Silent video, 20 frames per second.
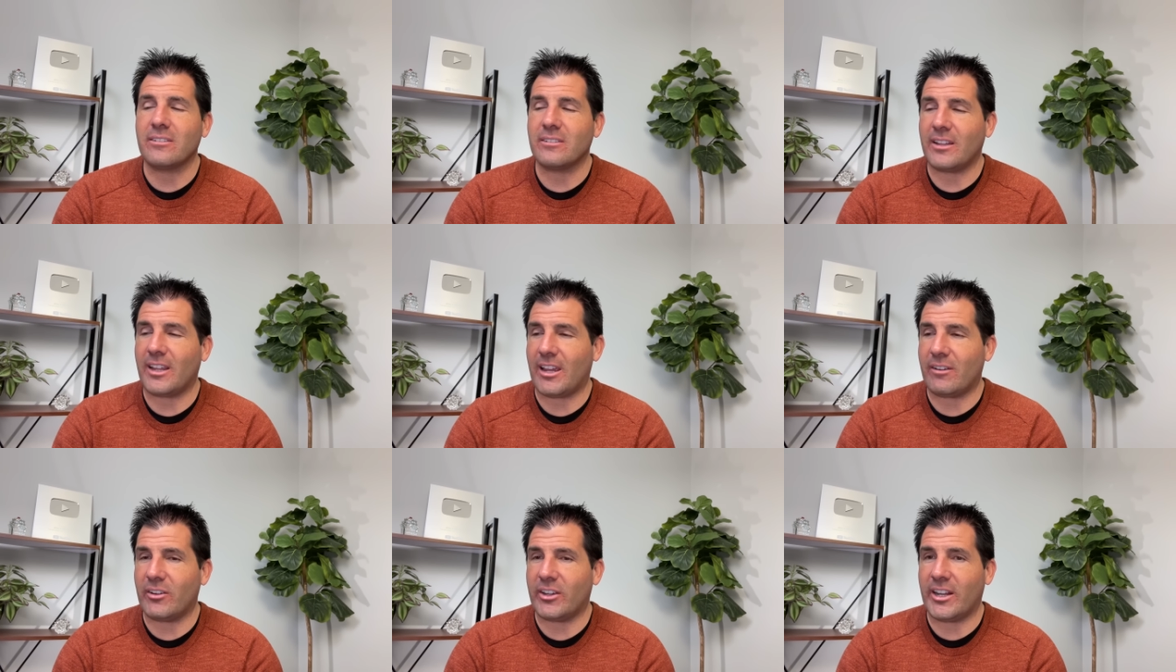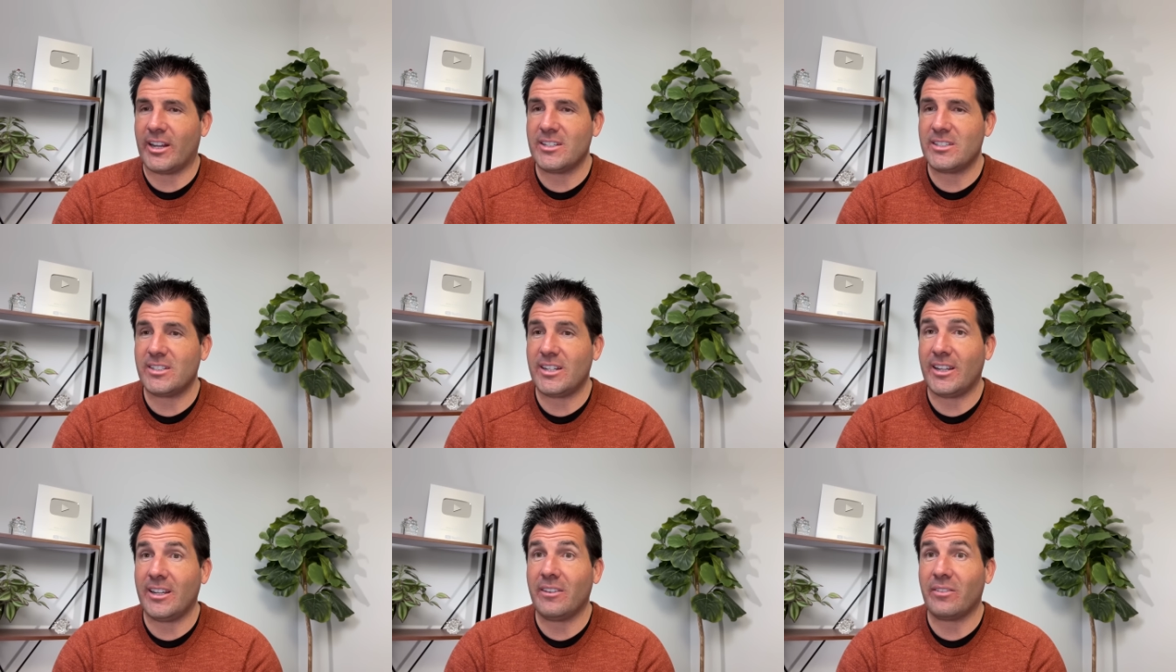Have a nice
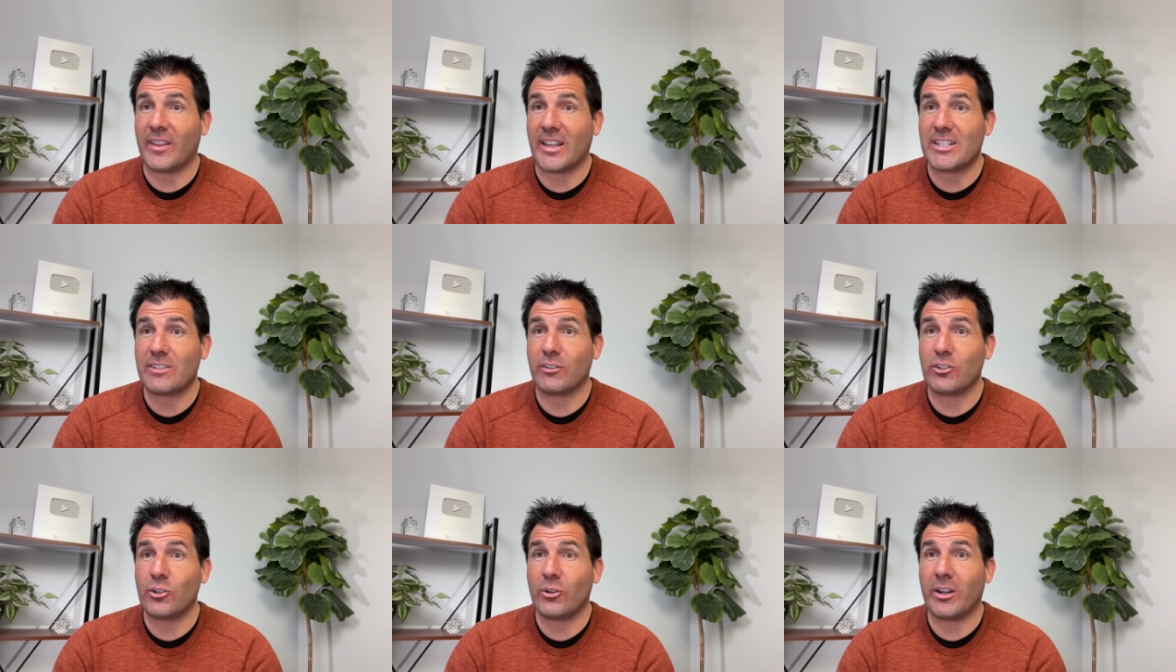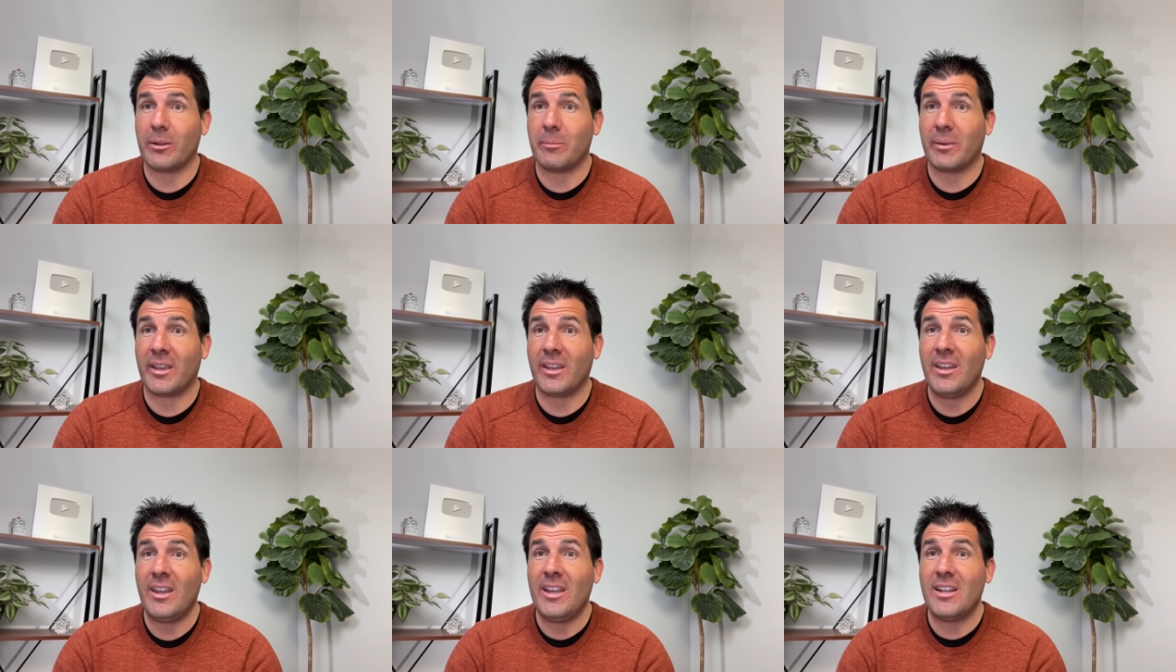day. Thanks for joining
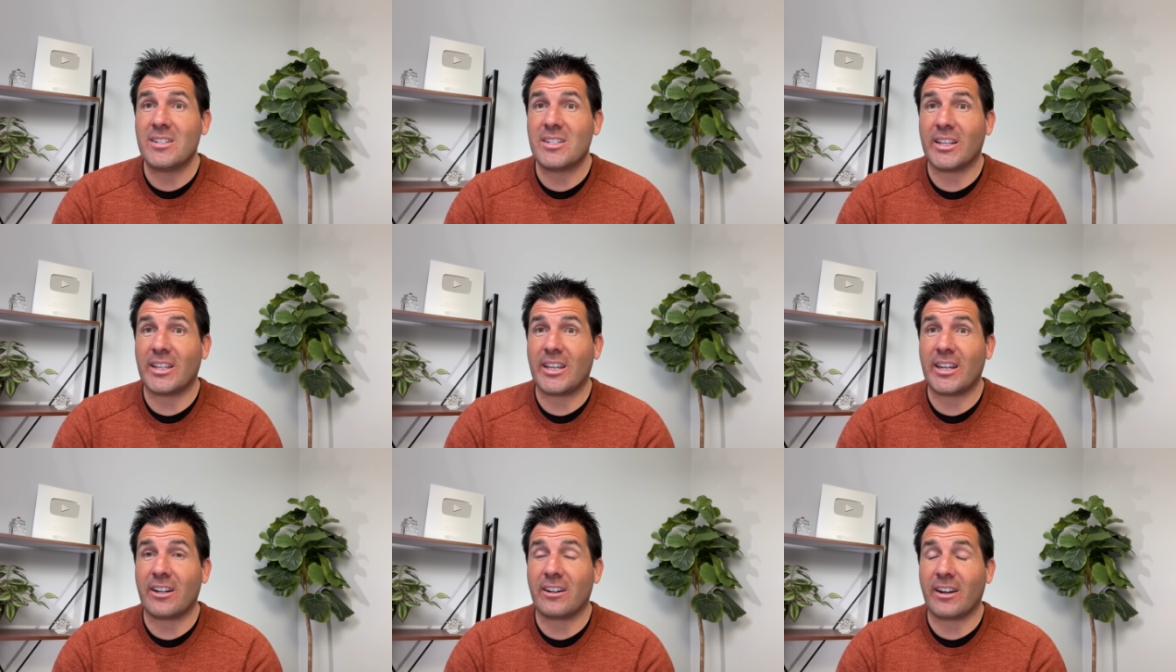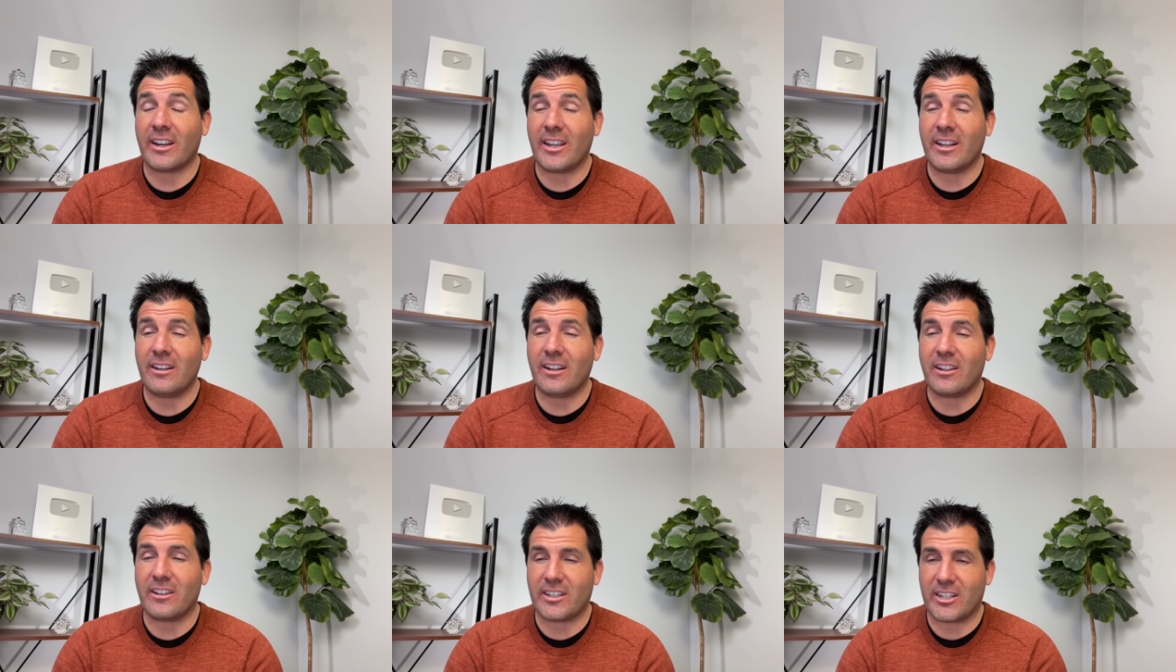me. Take care,
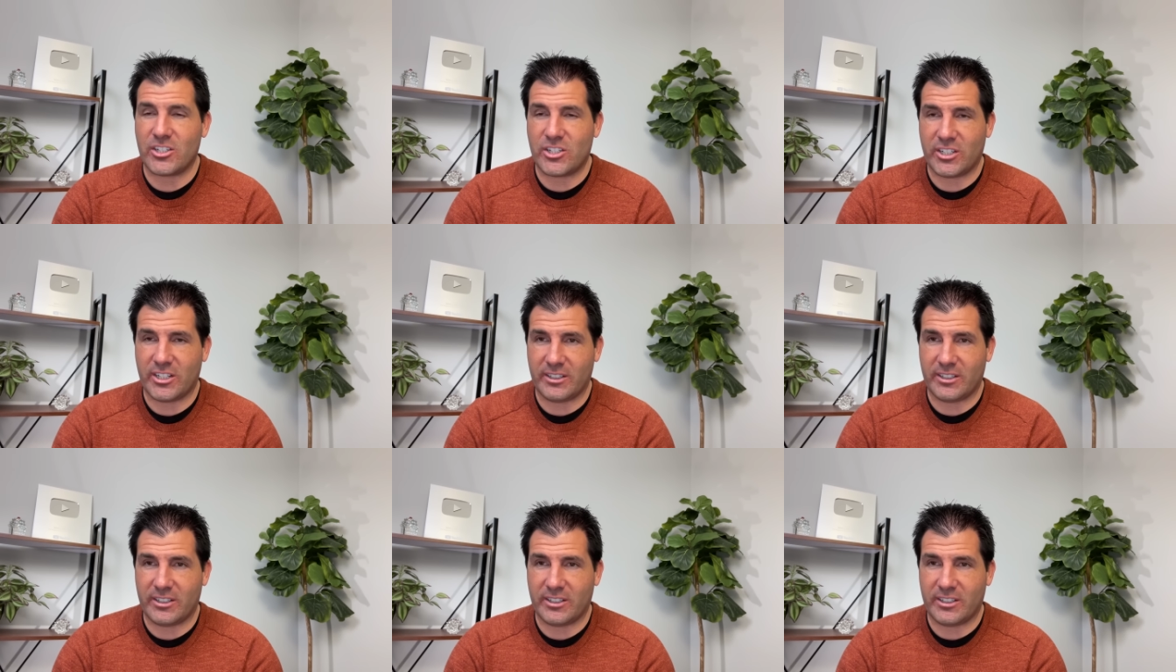and I'll catch you again